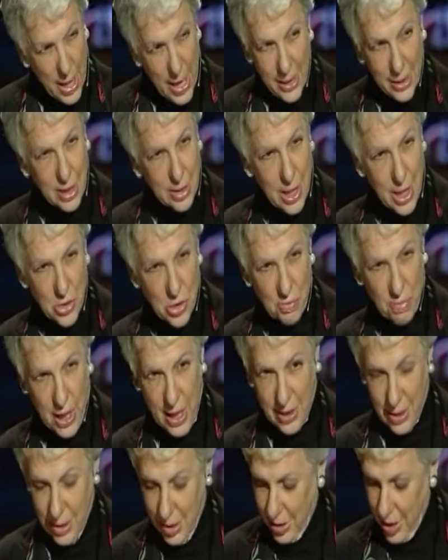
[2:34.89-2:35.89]
but despite the
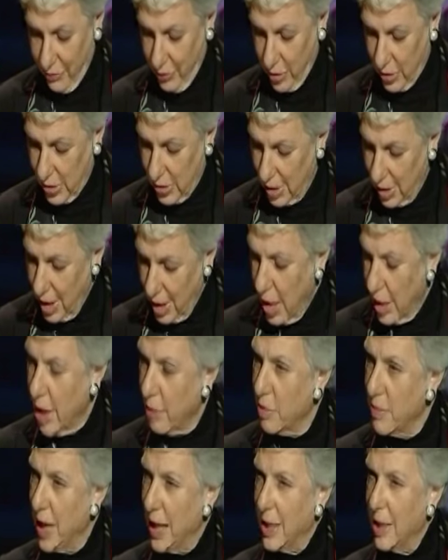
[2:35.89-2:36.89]
attention paid to these efforts,
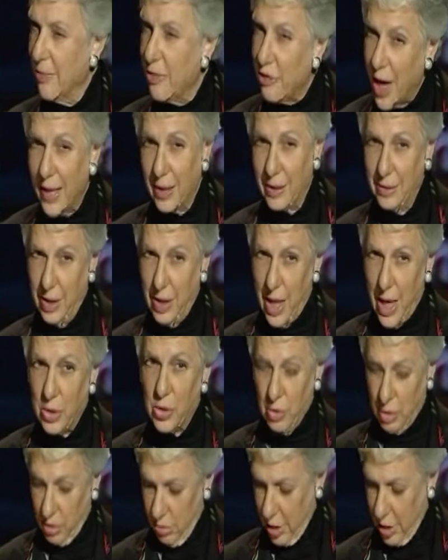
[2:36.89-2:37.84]
they remain emphatically